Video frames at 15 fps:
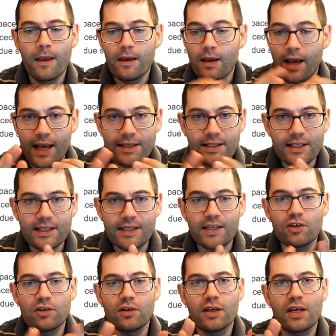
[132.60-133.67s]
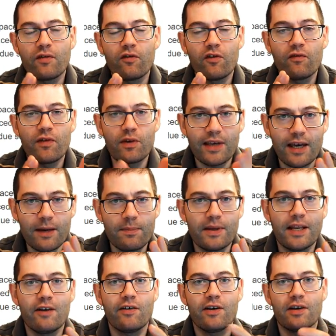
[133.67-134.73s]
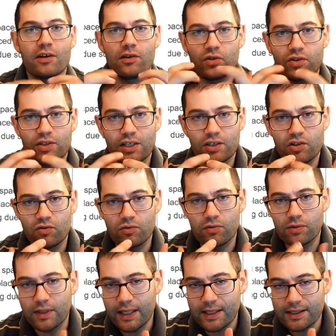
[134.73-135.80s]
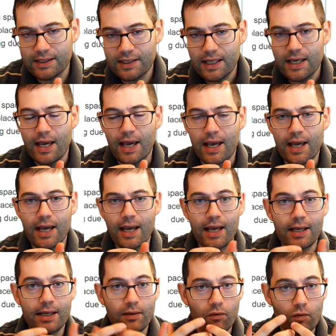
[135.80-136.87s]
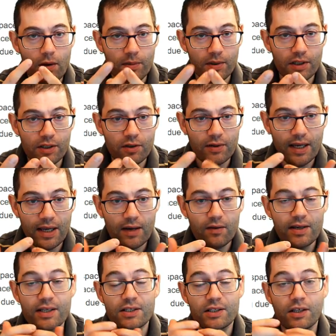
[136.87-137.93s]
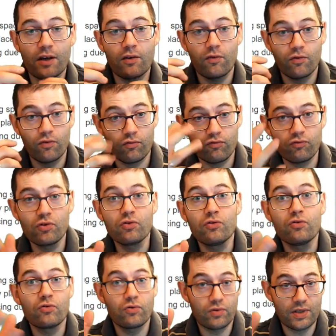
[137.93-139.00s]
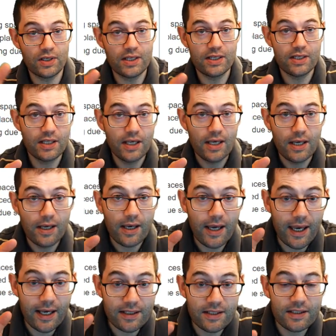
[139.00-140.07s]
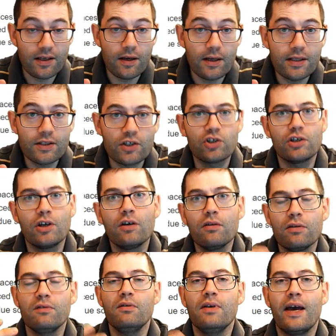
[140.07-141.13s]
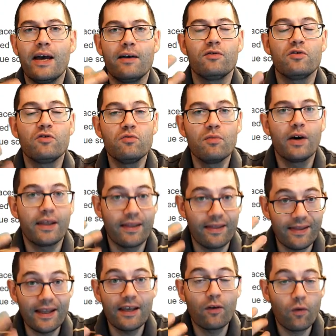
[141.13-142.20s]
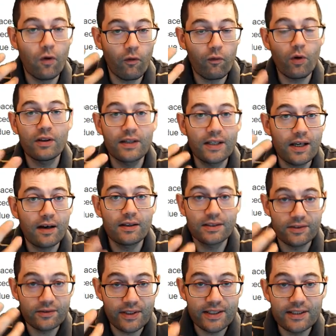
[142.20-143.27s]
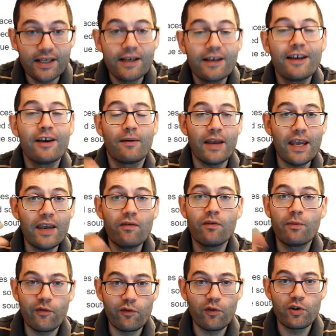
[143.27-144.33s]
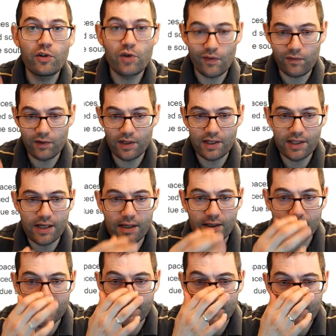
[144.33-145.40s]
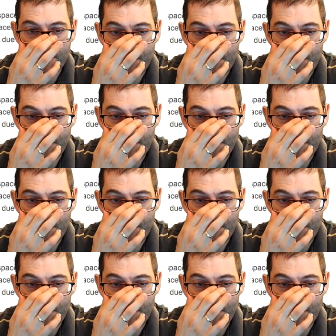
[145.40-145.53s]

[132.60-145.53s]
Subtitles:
As I said, you're looking for vocabulary and contextual links, and what I'm going to do now is go through this exercise to show you how you might think of what the answer is even before you have a look at the answers.